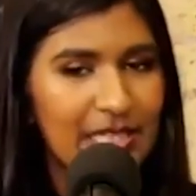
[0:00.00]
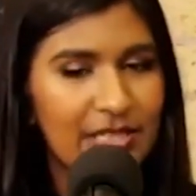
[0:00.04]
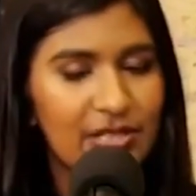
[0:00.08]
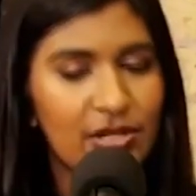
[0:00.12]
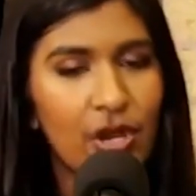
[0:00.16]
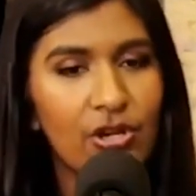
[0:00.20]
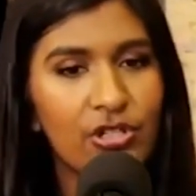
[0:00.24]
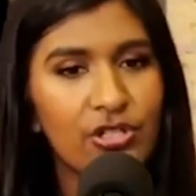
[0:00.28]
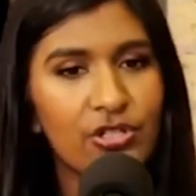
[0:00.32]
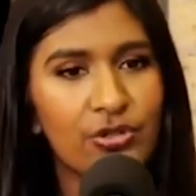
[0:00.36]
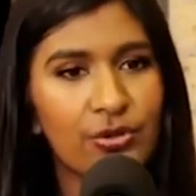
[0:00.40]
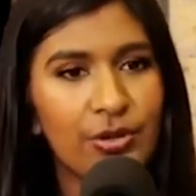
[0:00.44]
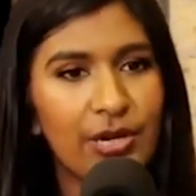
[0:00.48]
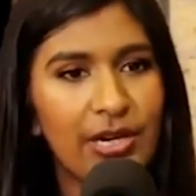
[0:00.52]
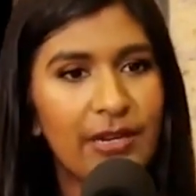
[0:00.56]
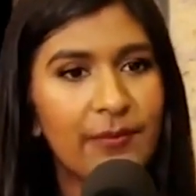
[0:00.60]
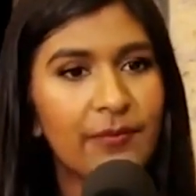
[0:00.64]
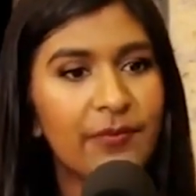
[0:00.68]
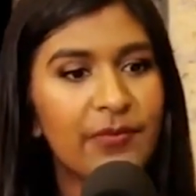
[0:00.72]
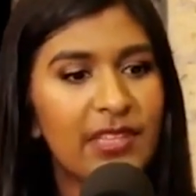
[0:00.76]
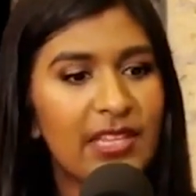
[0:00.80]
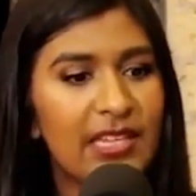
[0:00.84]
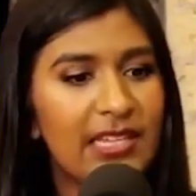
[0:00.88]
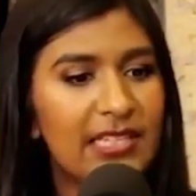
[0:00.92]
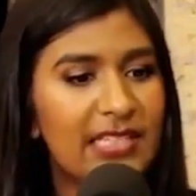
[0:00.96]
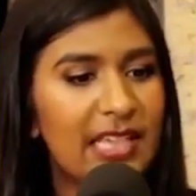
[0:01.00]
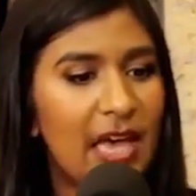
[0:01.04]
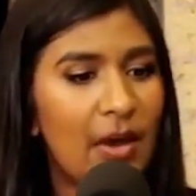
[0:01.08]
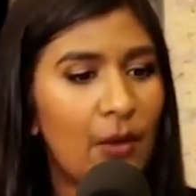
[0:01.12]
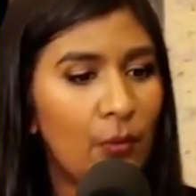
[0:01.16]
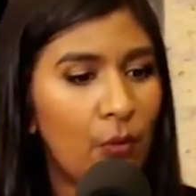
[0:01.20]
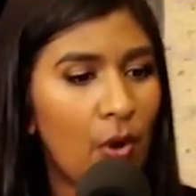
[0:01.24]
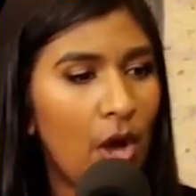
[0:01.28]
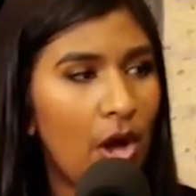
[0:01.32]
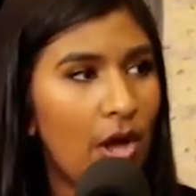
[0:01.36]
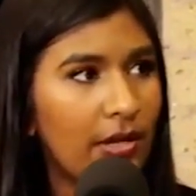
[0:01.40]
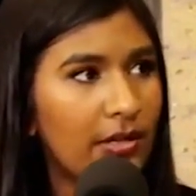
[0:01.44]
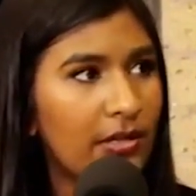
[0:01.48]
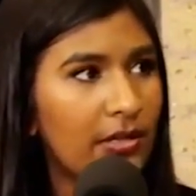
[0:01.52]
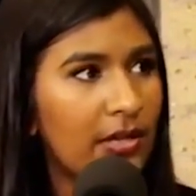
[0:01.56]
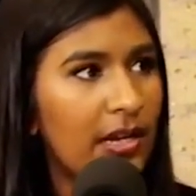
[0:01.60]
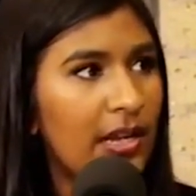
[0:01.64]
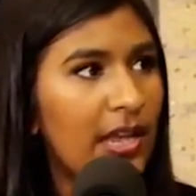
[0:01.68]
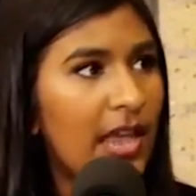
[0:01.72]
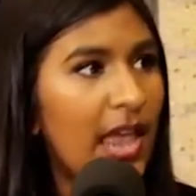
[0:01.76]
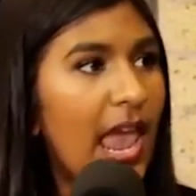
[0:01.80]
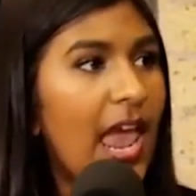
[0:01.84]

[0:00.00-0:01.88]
in this country is that, one,